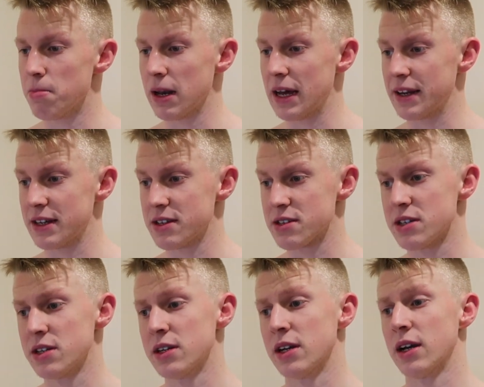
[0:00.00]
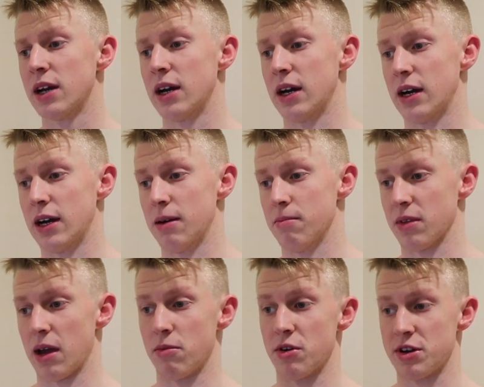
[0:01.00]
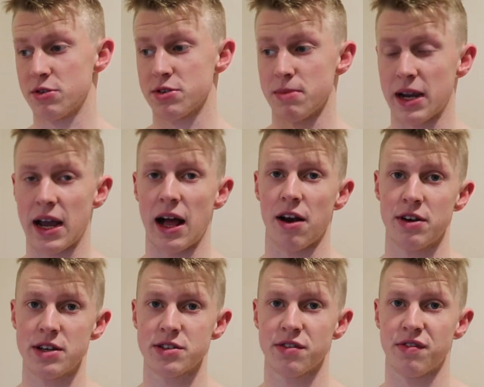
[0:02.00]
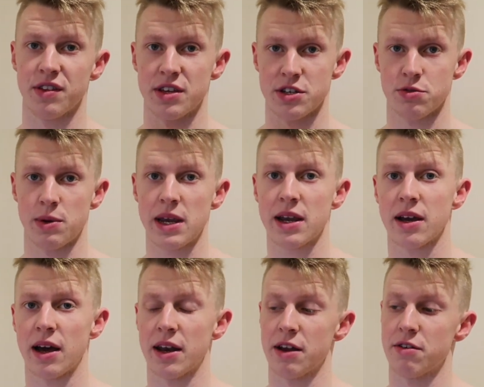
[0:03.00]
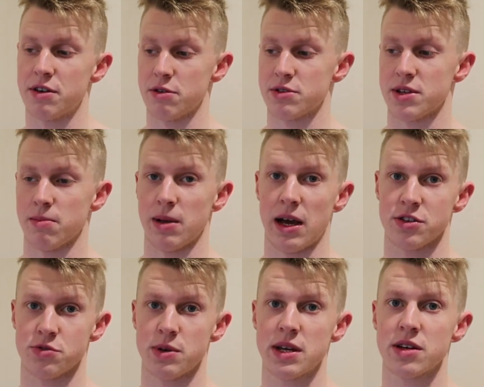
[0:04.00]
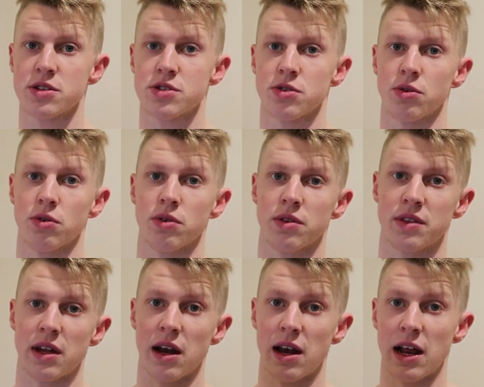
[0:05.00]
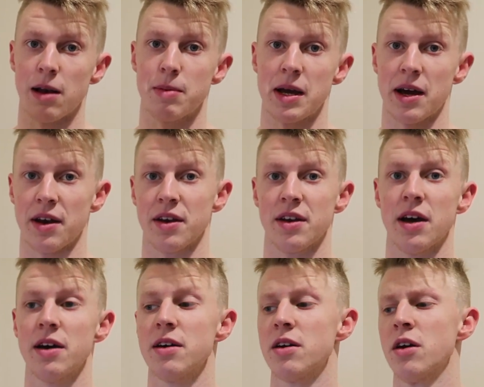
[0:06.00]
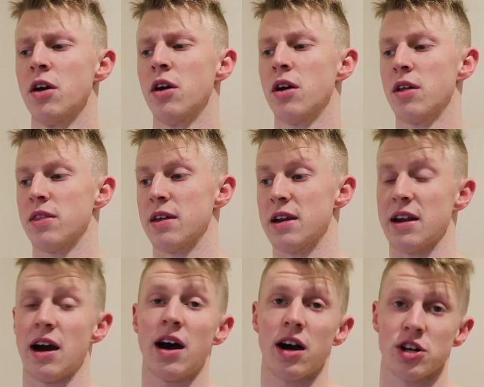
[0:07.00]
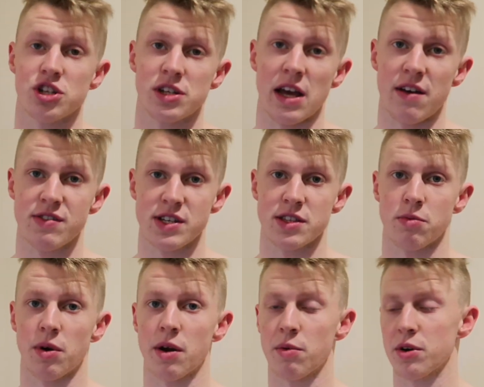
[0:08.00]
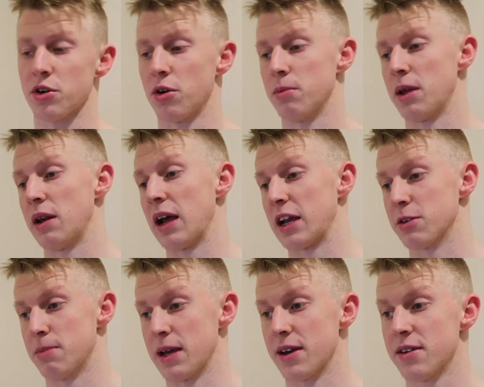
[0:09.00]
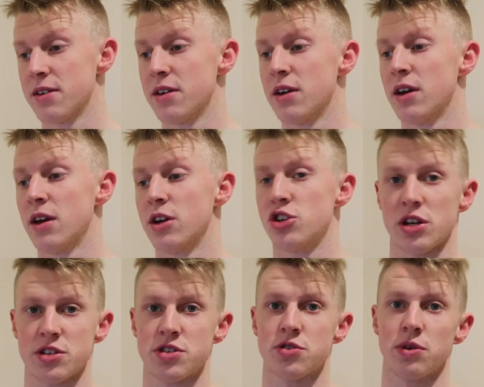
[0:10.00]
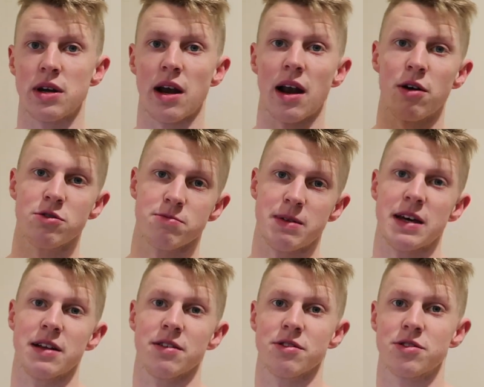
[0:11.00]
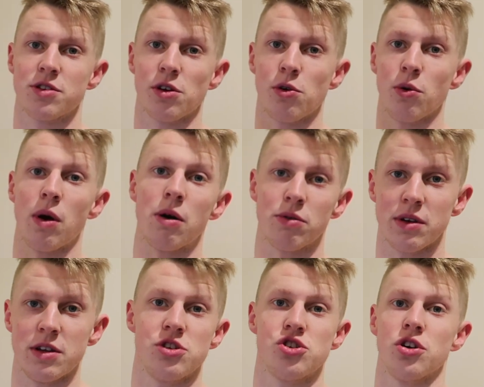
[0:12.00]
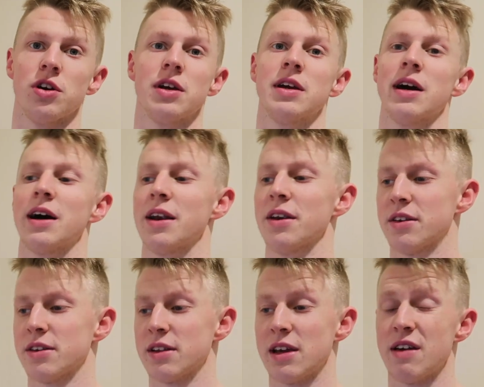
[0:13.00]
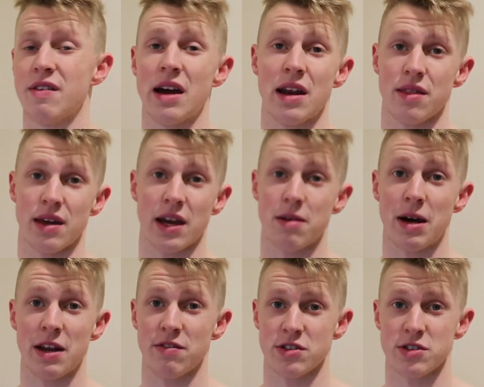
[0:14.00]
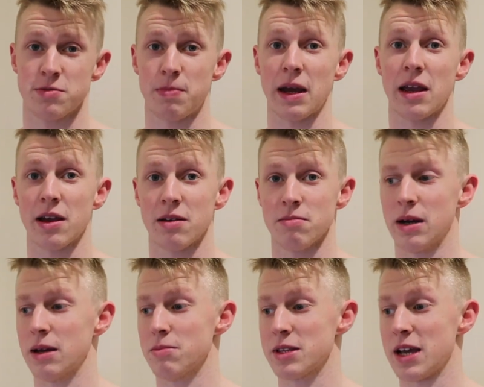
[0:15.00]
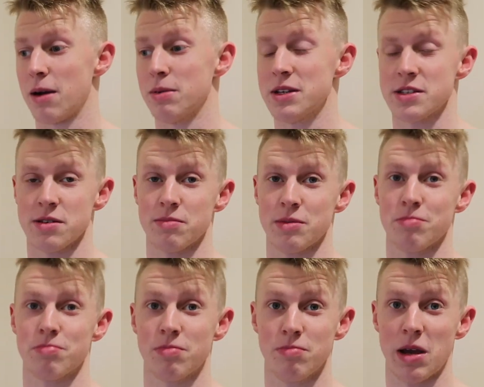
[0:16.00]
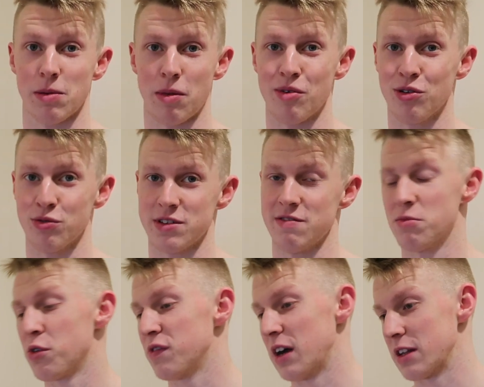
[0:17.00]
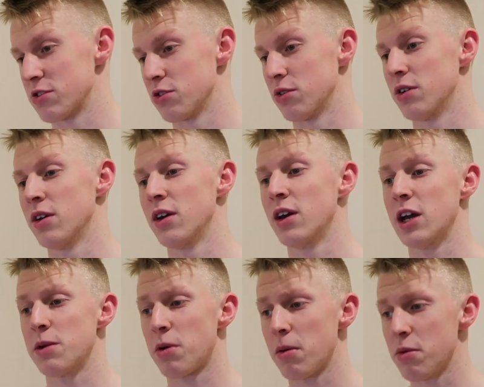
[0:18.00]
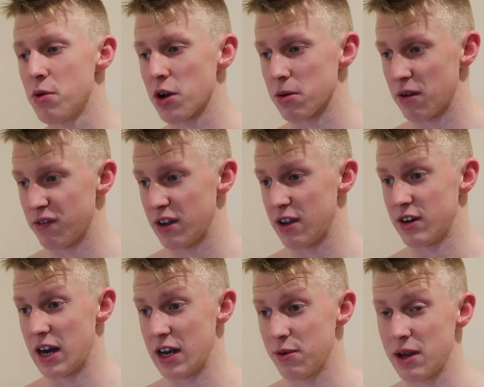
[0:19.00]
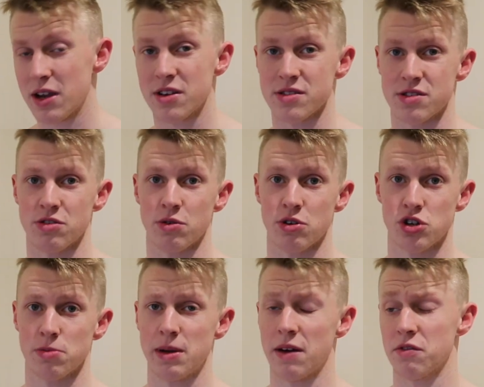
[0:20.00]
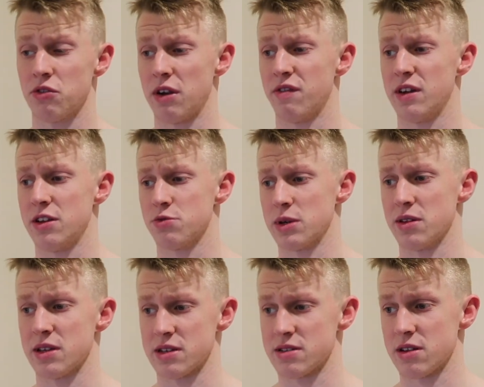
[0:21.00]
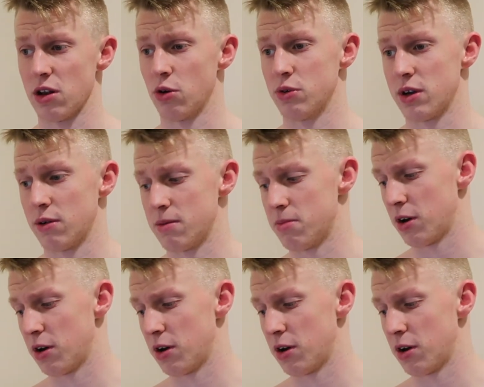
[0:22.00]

plan is, I'm reducing my calories for this week, and I reduced them last week, so they're a little bit under. They're in a harsher deficit than what I would normally like to be in, just so it allows me then to go out and enjoy, and if anything it might even spike my metabolism and make me lose even more fat. So it'll probably work in my favour anyway, because you know, you should be having refeeds when you're this low down in